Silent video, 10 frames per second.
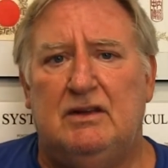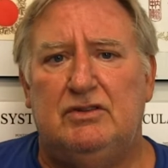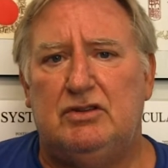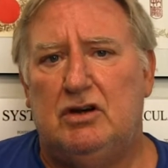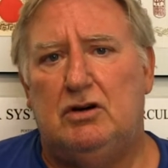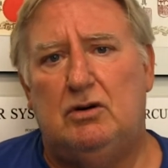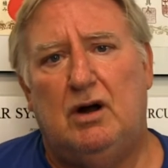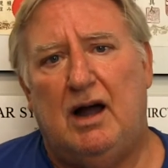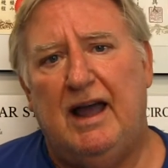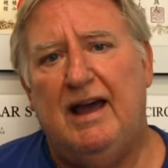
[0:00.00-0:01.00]

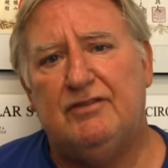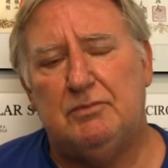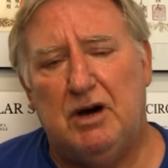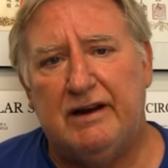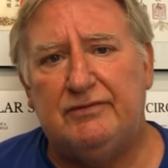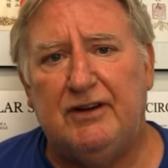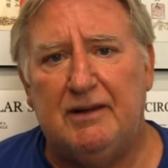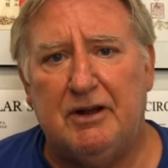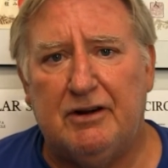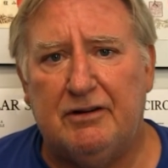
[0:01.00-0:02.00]
So I have to modify
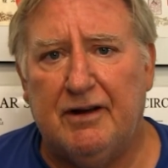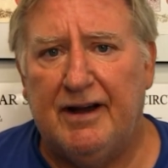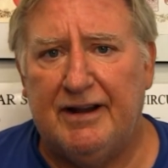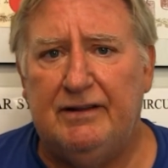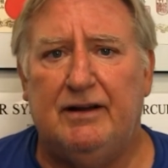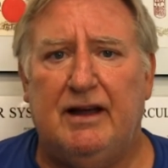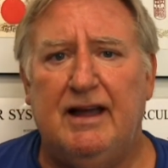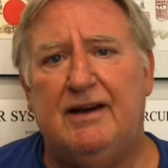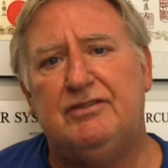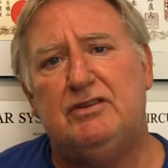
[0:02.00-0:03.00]
my karate. I
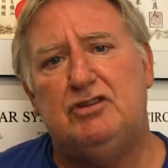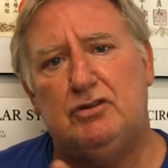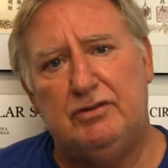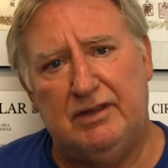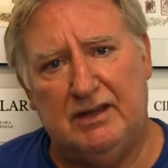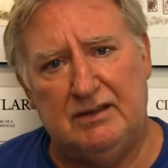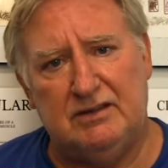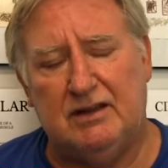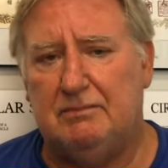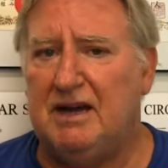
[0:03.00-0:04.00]
have to do
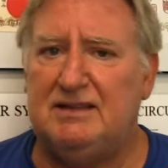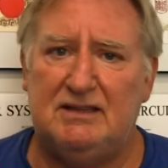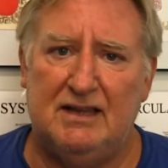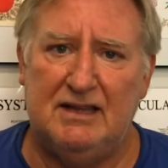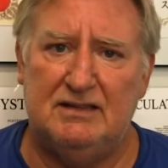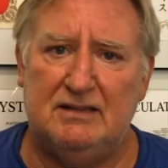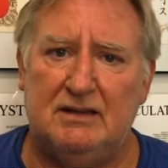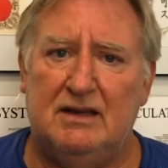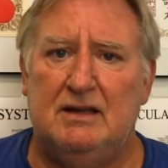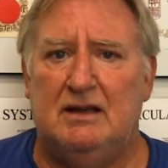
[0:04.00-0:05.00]
things, uh, my
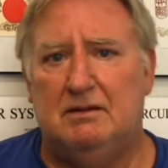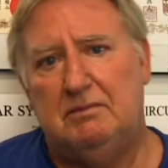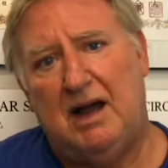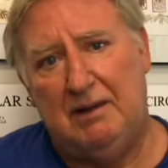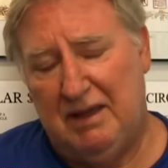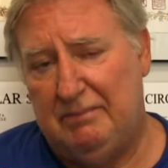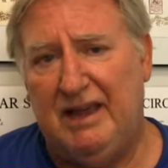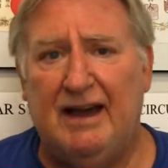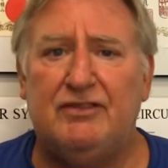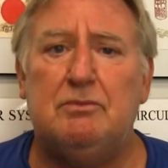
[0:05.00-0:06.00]
stance, I maybe
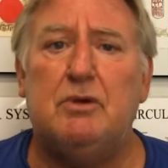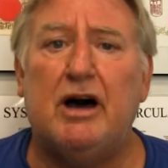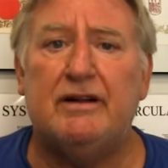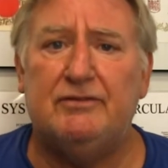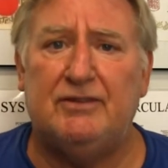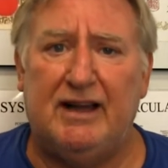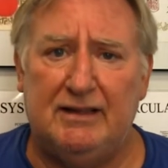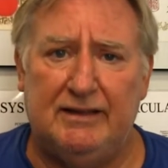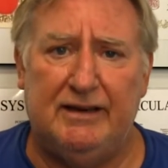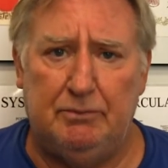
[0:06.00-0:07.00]
have to modify
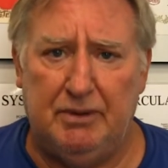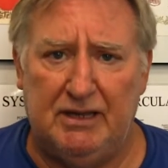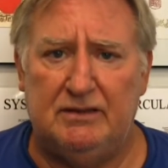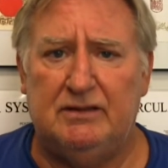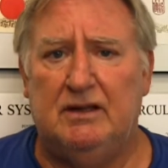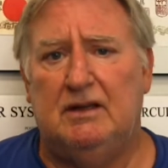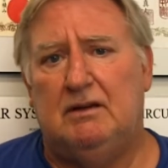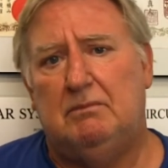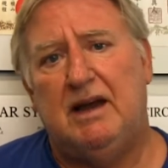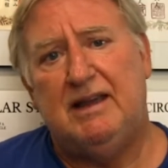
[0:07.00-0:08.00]
a little bit.
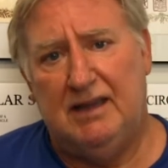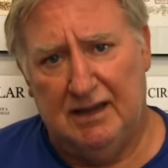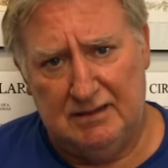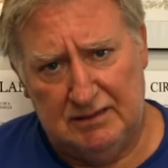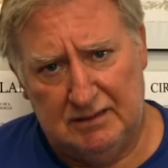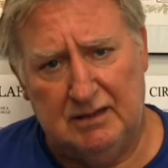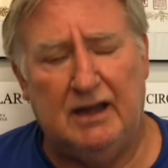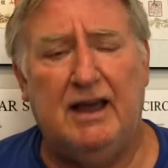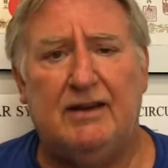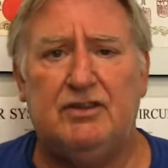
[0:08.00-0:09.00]
My kicks,
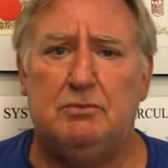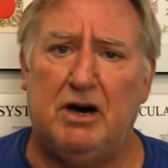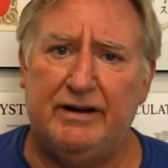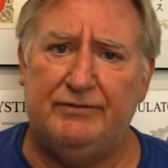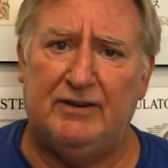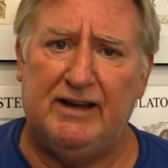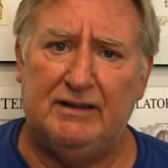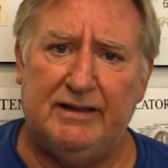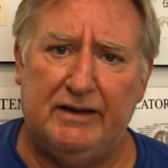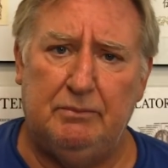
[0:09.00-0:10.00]
I have to modify
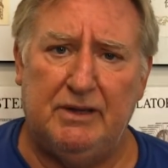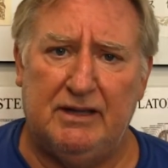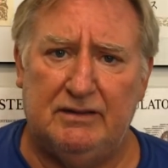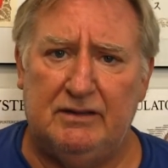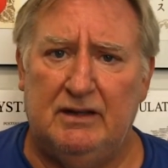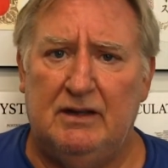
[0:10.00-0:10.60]
a little bit.